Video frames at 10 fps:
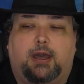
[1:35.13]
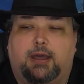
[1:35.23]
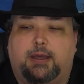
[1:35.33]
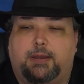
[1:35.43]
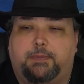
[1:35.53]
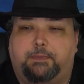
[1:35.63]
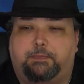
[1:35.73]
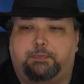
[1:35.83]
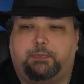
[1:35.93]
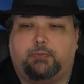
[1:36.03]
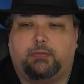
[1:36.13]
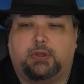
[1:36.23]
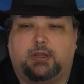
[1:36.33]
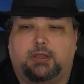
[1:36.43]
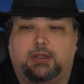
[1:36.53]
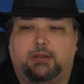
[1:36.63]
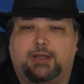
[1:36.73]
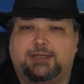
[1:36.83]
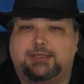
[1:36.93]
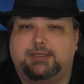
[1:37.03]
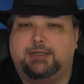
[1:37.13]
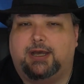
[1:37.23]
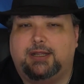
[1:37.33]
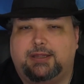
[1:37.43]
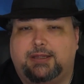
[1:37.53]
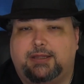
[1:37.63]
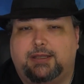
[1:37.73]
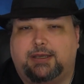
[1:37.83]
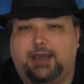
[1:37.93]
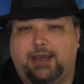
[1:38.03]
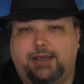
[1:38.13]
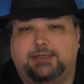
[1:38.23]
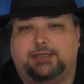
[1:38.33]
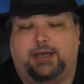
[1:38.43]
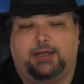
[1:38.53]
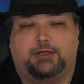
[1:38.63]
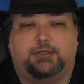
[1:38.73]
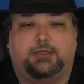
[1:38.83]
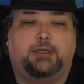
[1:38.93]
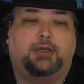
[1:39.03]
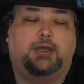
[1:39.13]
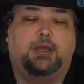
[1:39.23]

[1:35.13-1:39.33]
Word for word: Um, that's not the case actually.